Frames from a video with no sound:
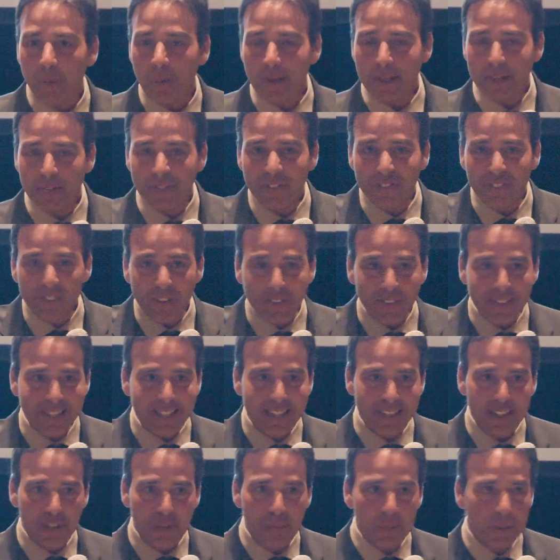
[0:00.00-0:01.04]
when you
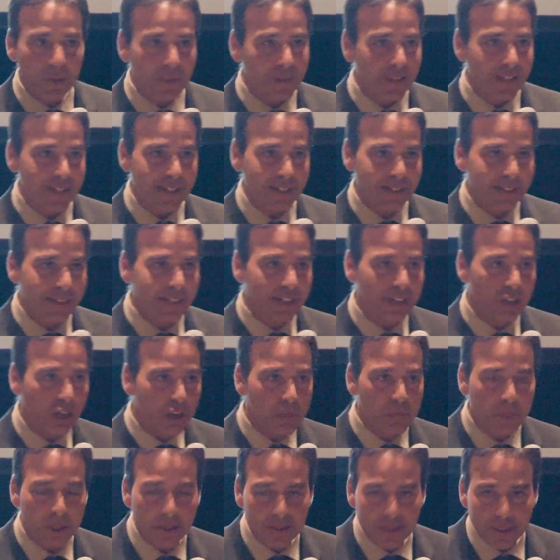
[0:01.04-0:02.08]
first see a person at
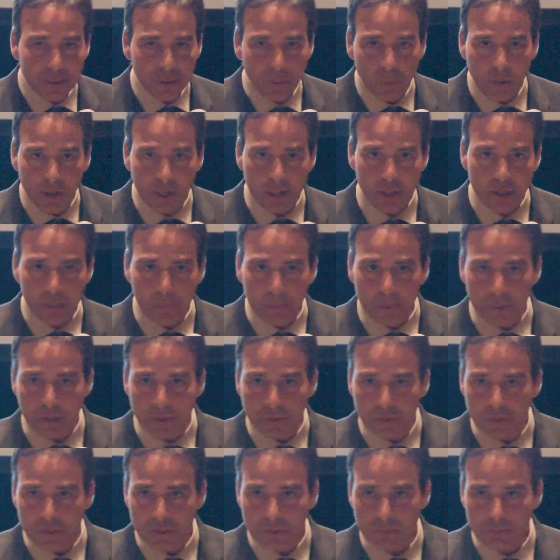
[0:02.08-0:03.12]
Starbucks you want to
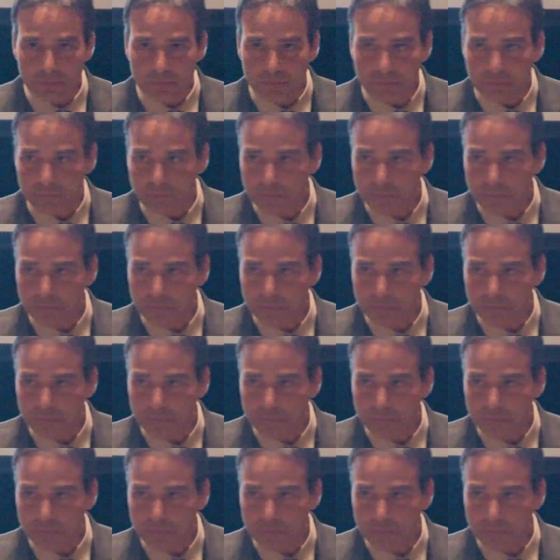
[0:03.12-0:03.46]
approach?